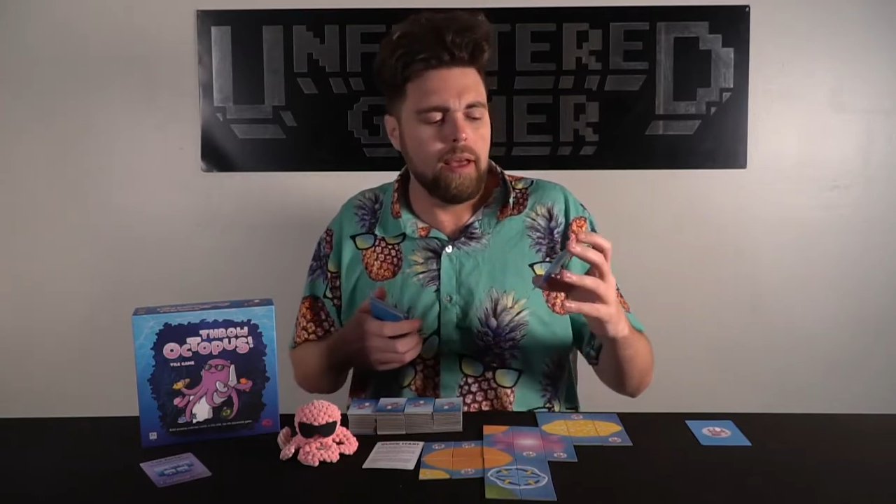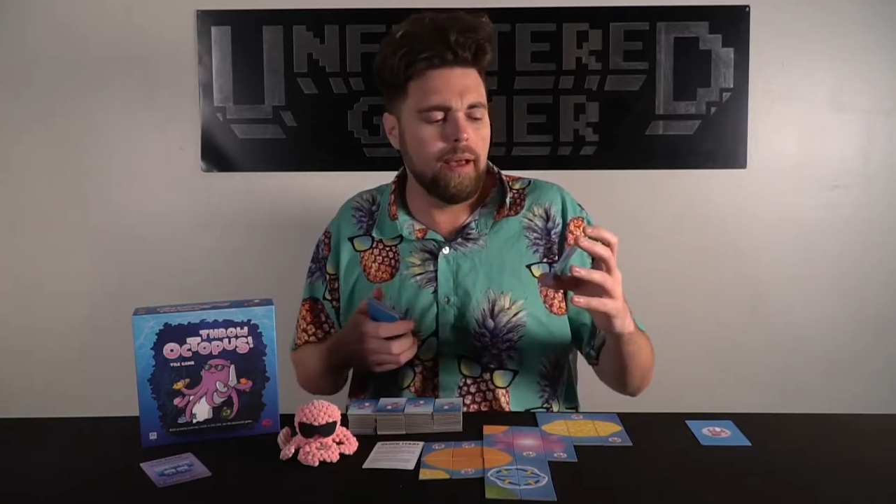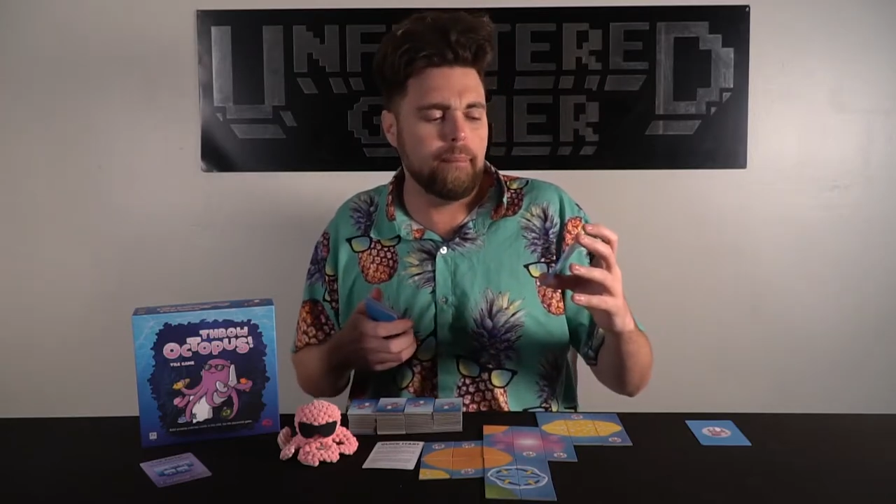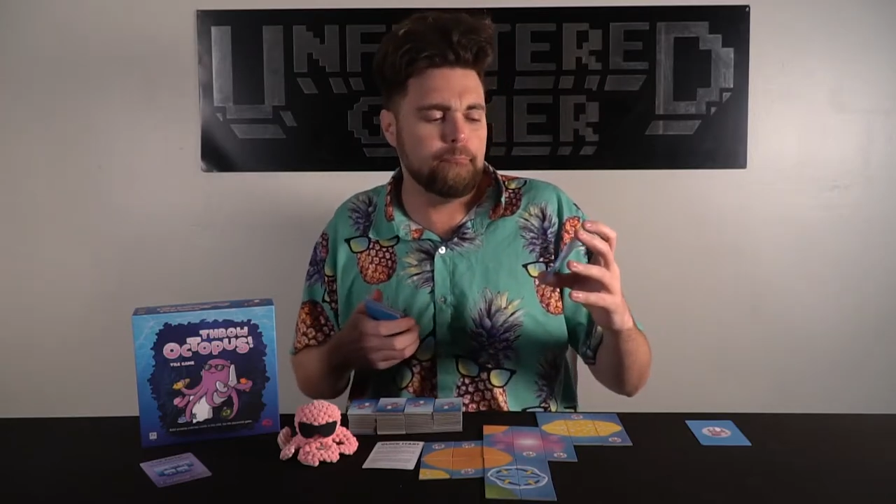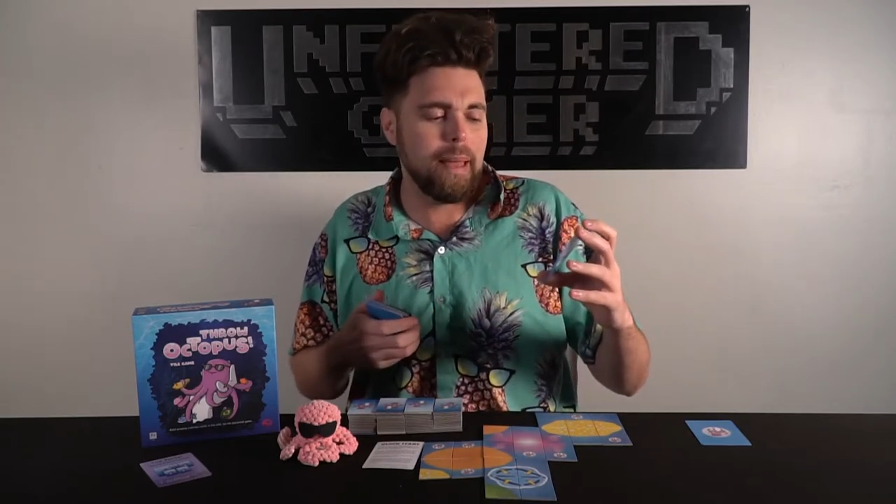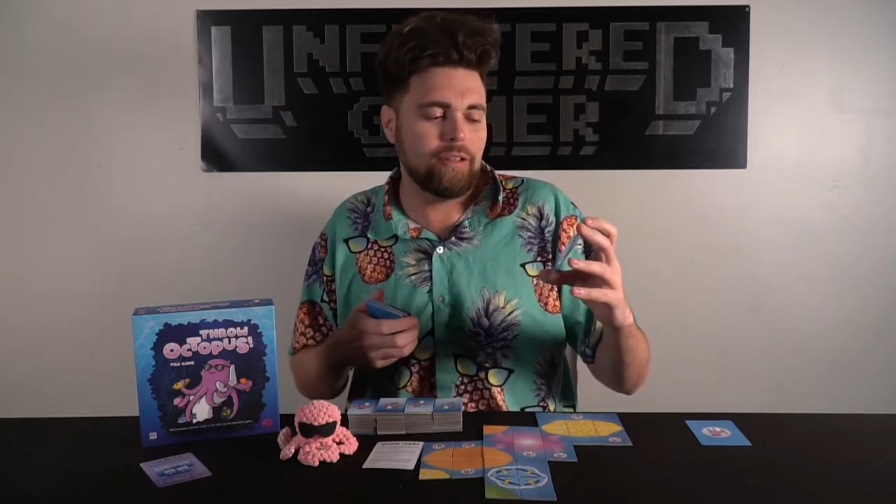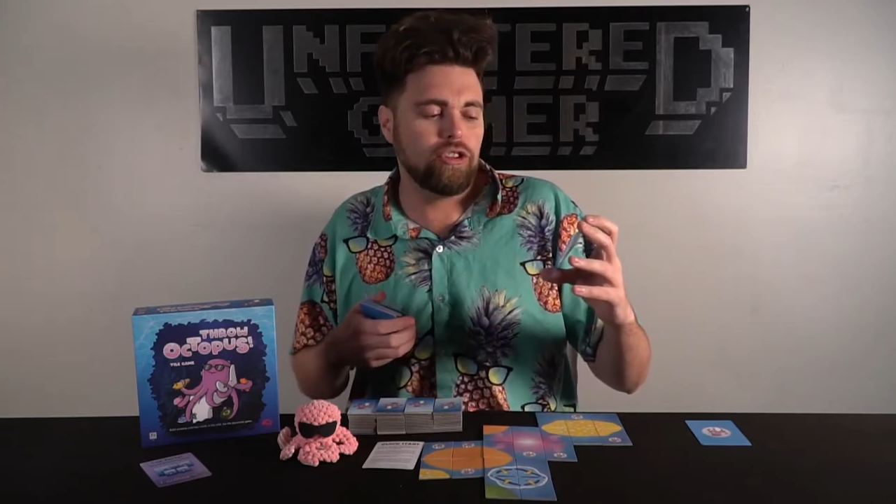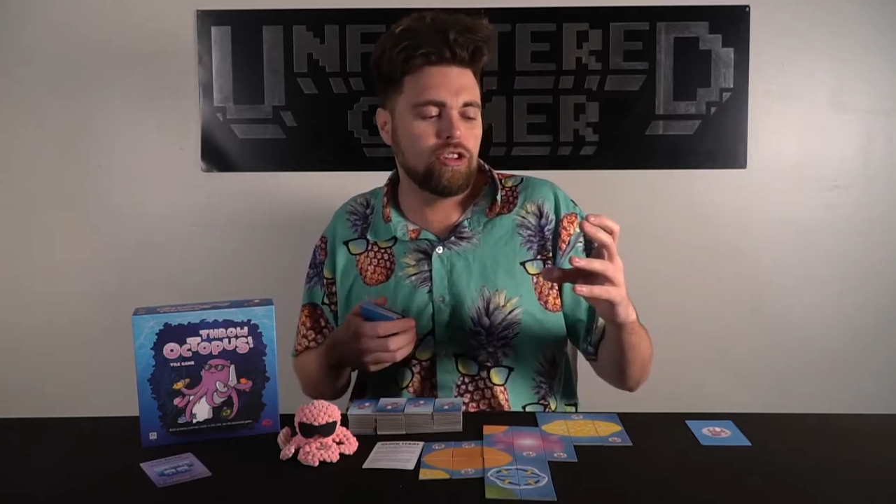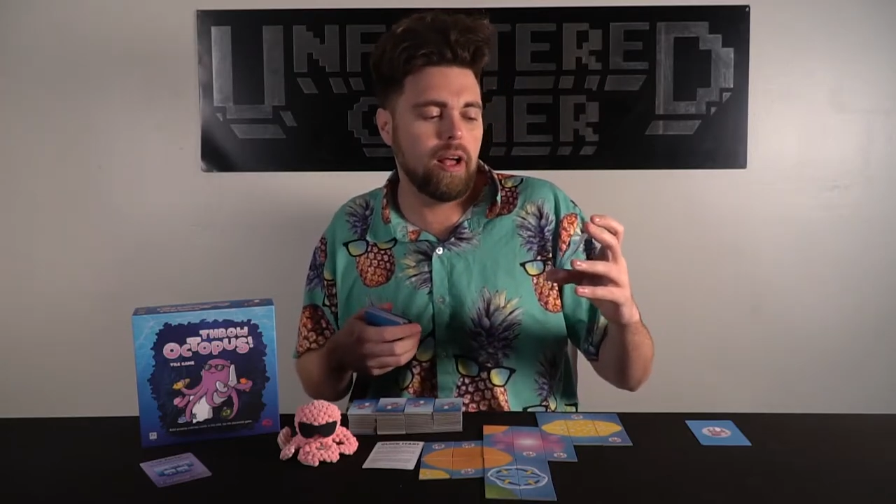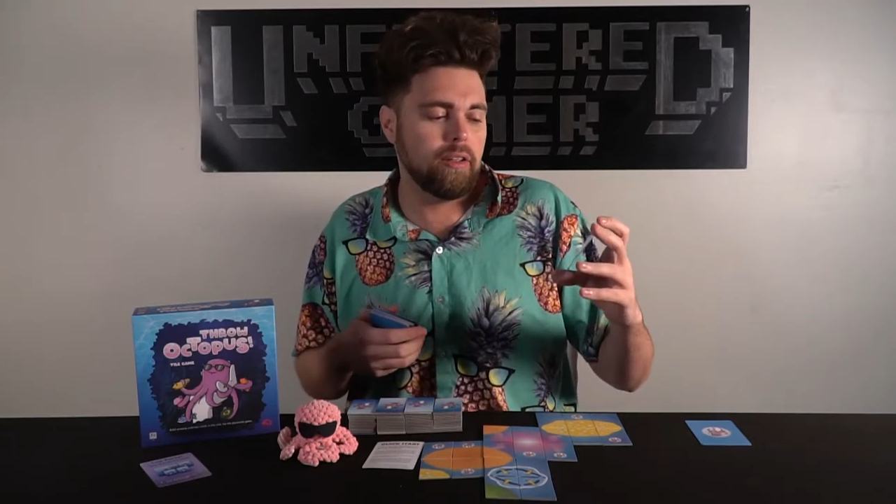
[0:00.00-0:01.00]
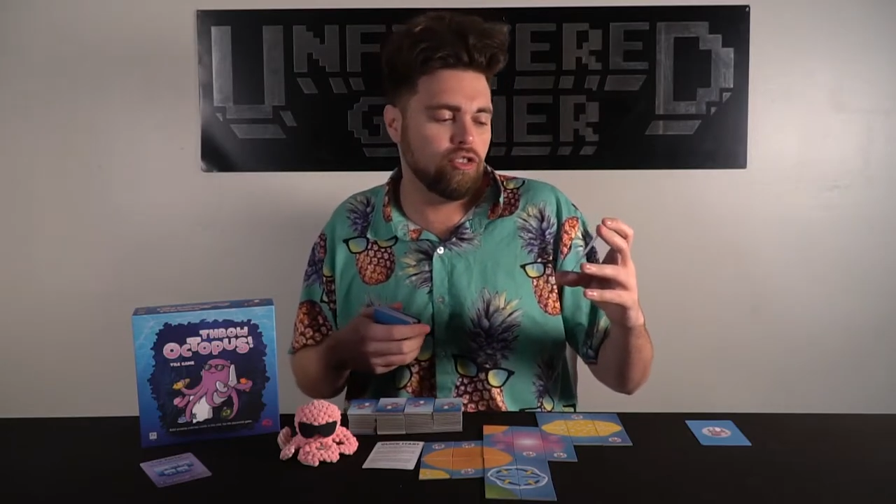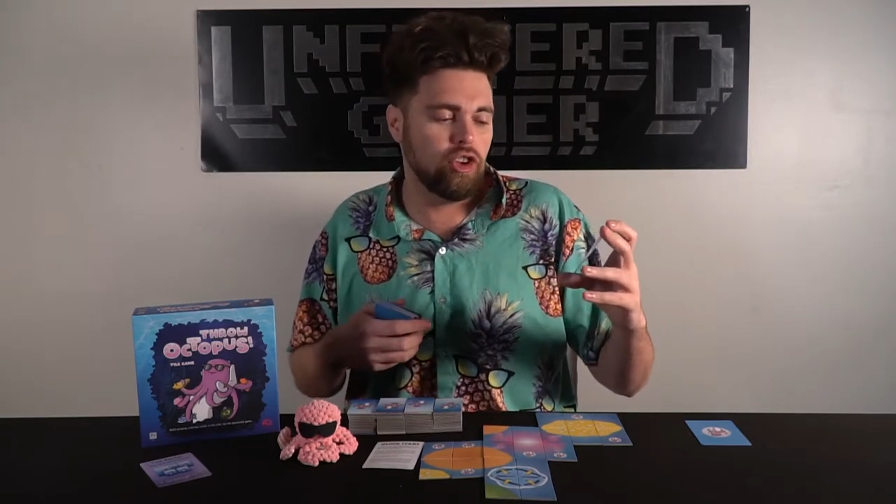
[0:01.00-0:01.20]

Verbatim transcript: Uh, magic Touch.